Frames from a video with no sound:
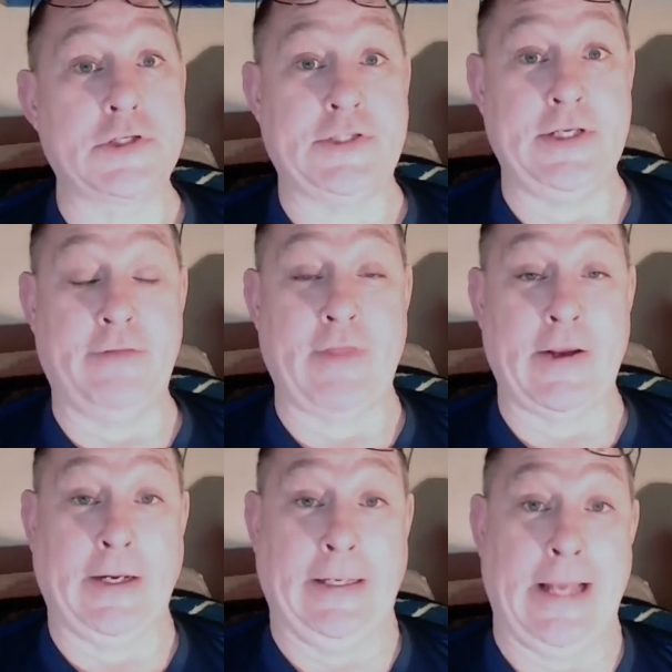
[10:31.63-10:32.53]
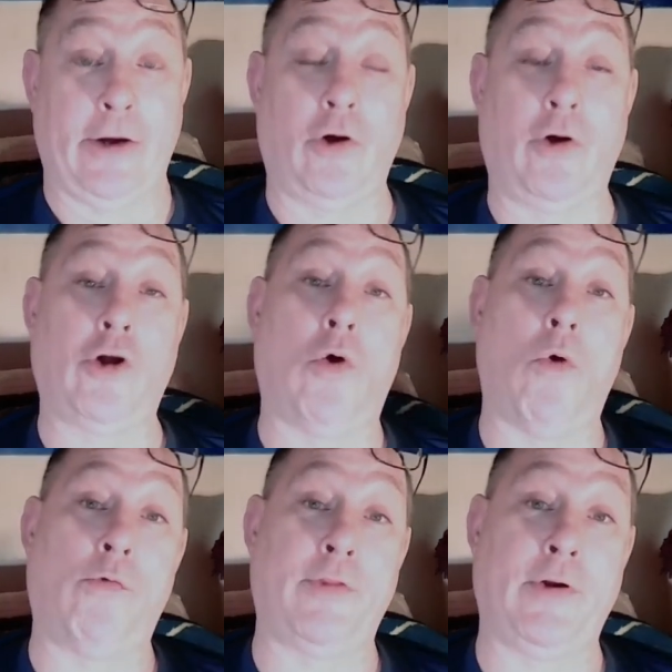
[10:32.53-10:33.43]
to see if they could get her to
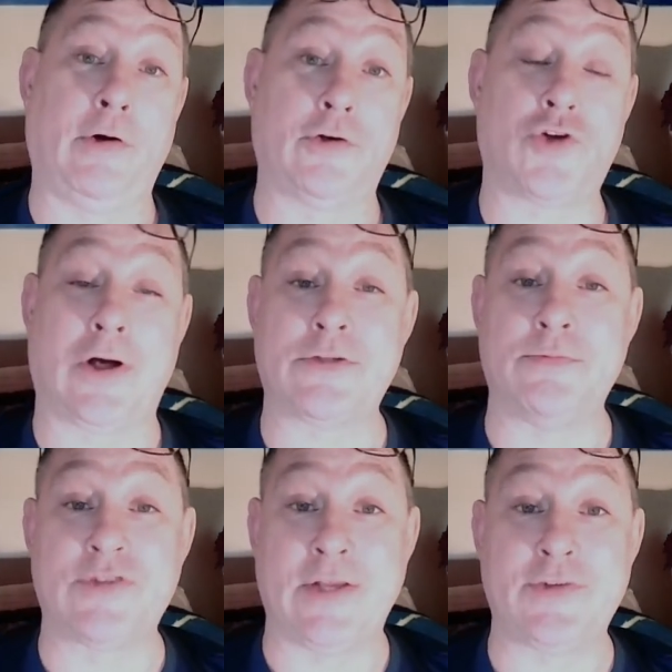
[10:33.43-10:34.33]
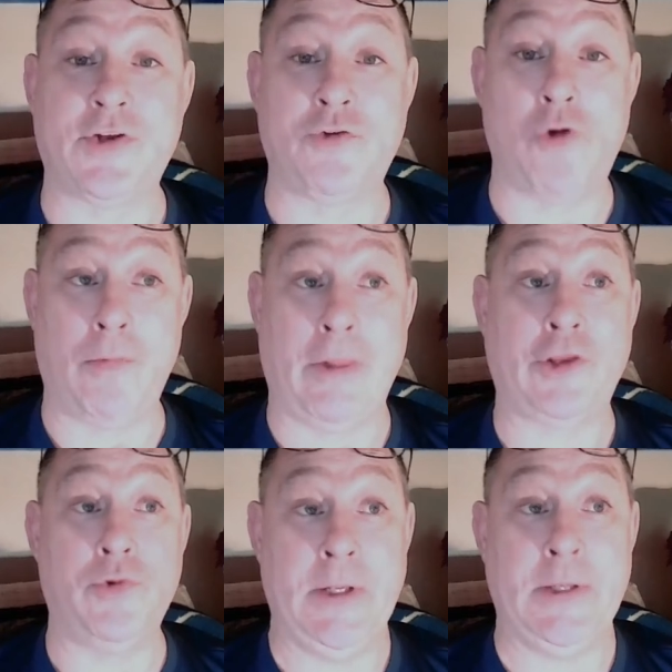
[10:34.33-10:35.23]
go over there and talk some sense into him like
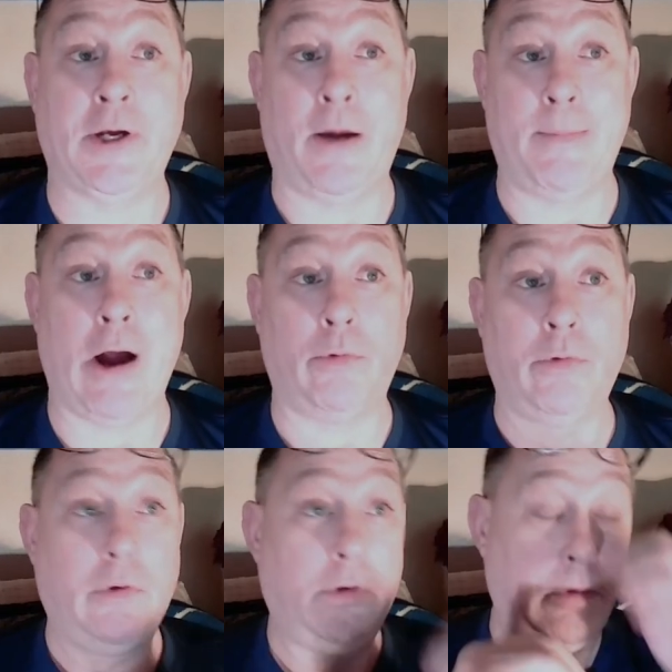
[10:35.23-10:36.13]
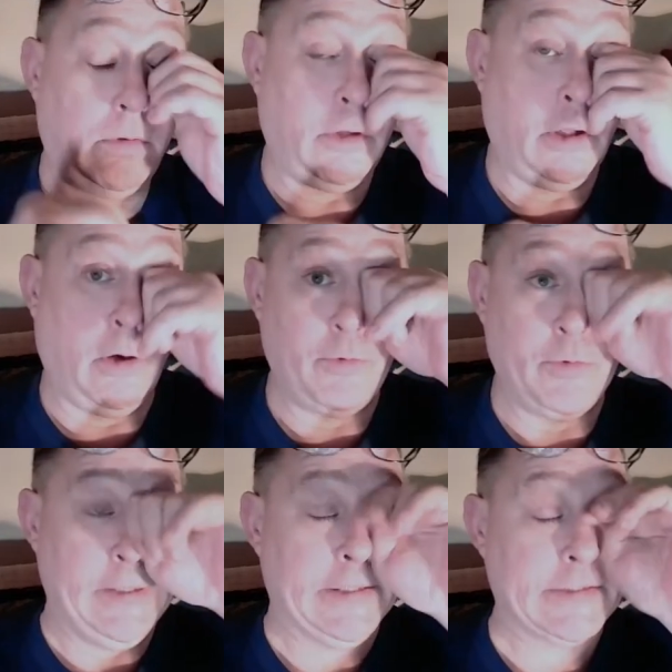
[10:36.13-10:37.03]
you need to come out you know
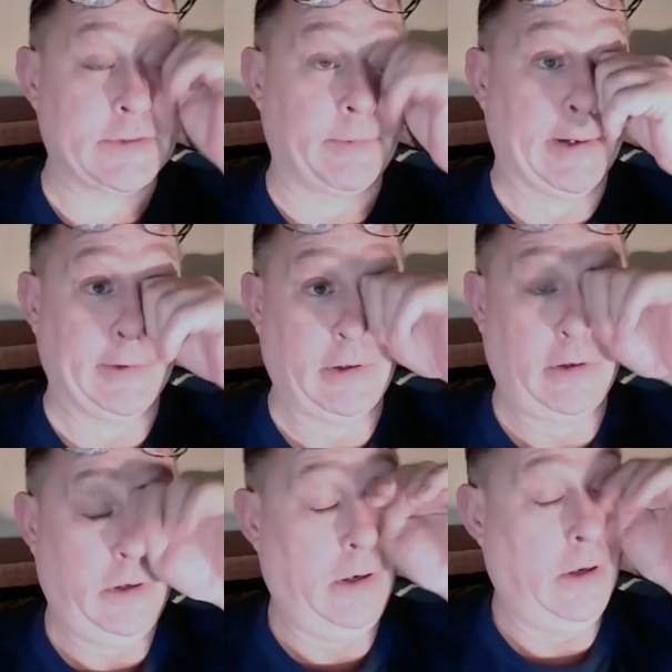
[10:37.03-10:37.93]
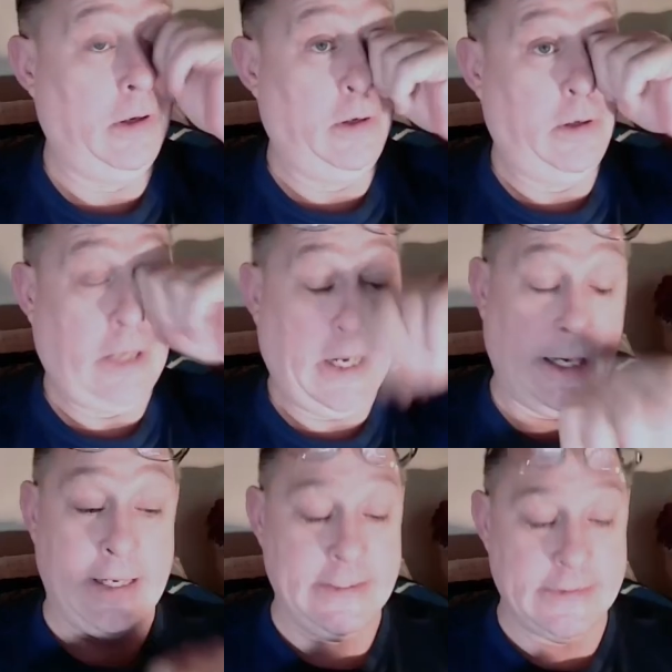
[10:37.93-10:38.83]
you need to surrender
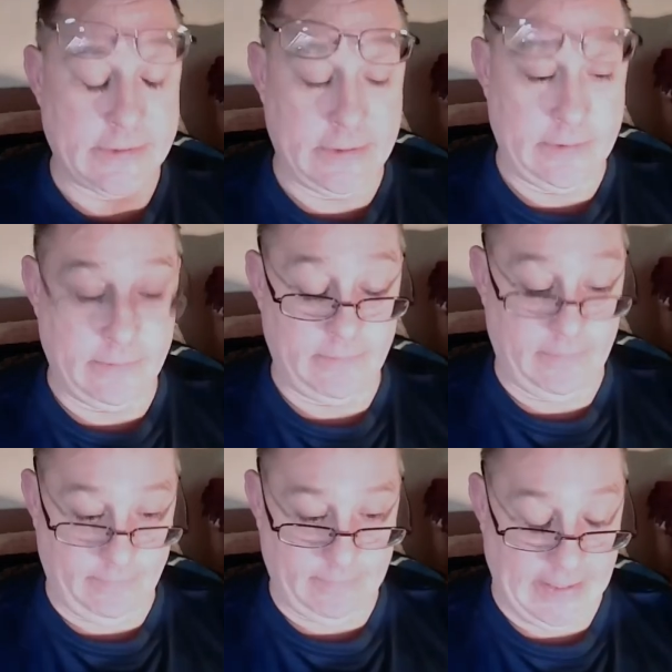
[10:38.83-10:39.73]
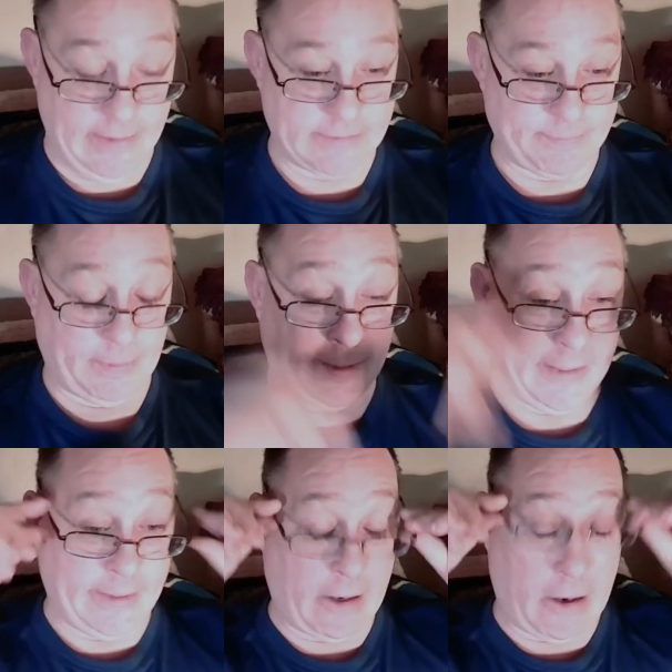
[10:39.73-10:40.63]
and he's he's
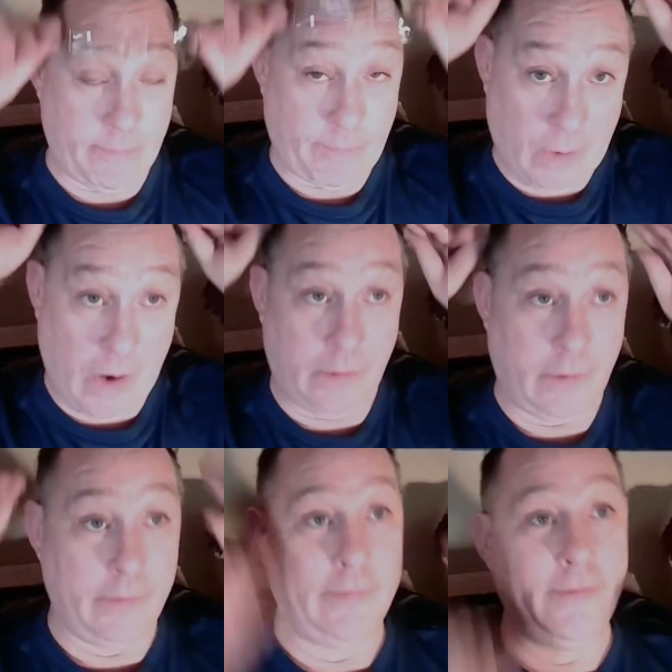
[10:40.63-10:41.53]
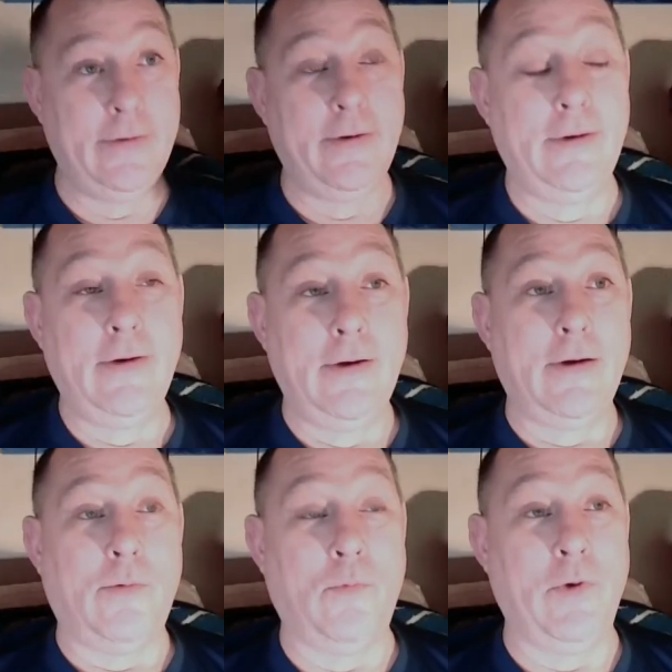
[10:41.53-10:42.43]
playing hardball
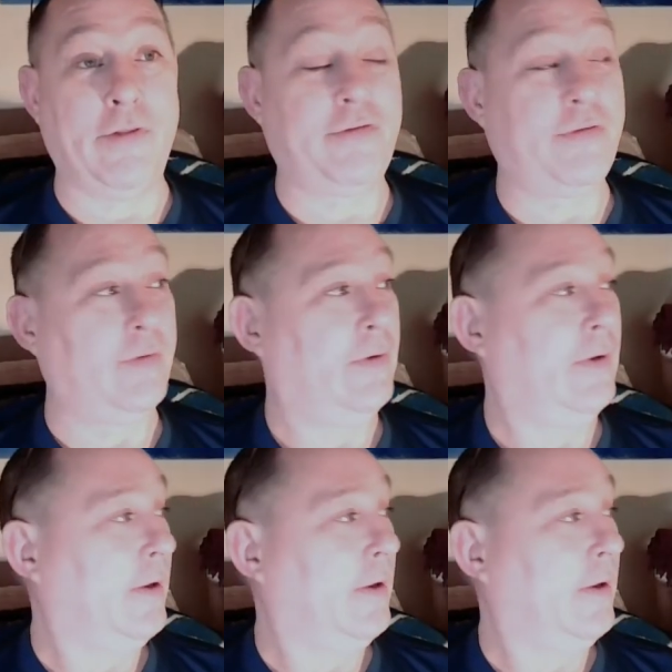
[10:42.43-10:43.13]
with